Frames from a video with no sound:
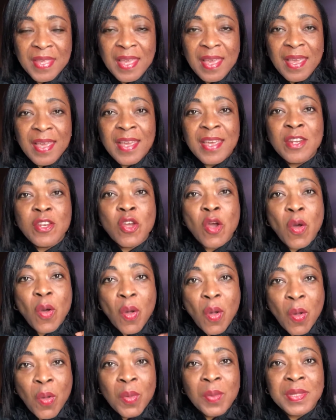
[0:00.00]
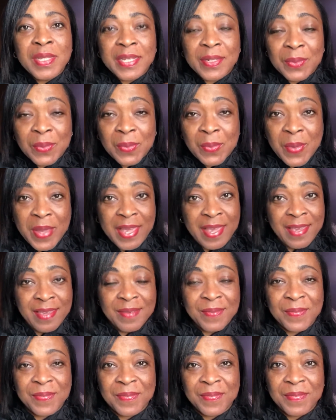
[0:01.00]
in your own little way,
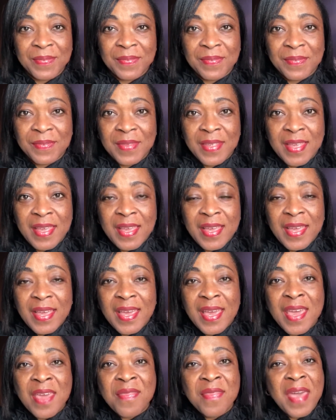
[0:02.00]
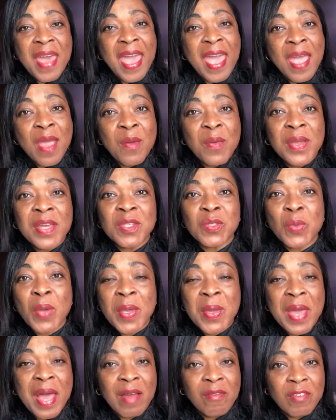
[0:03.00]
in the areas where
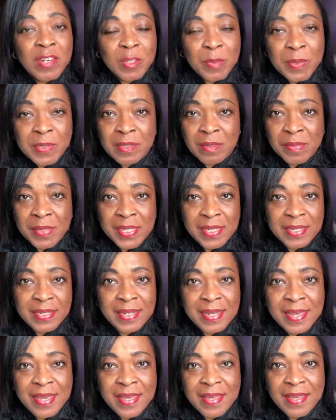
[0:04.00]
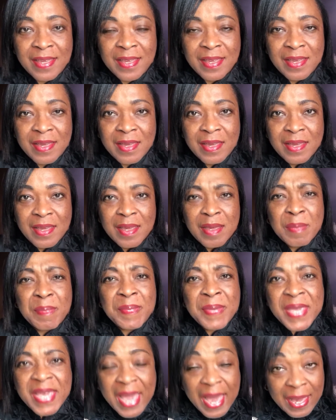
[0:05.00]
you have responsibility,
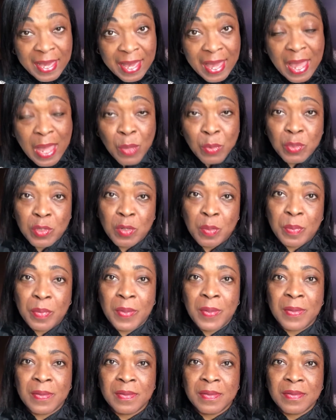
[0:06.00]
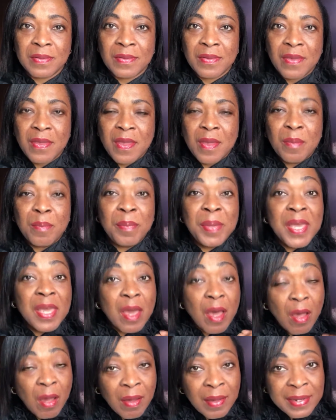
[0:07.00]
be accountable, be
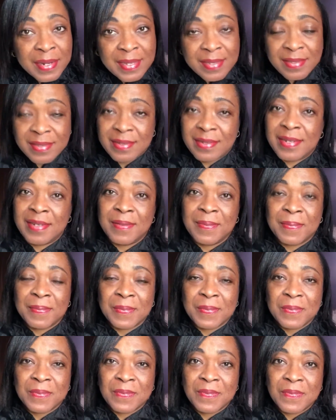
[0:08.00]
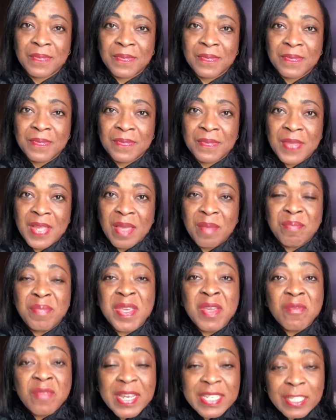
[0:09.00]
honest, be
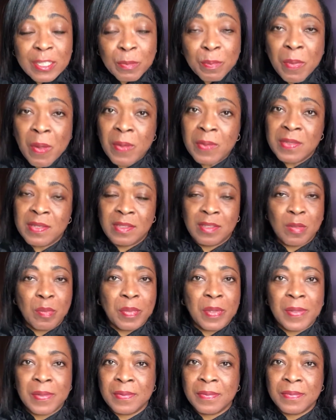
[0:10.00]
responsible.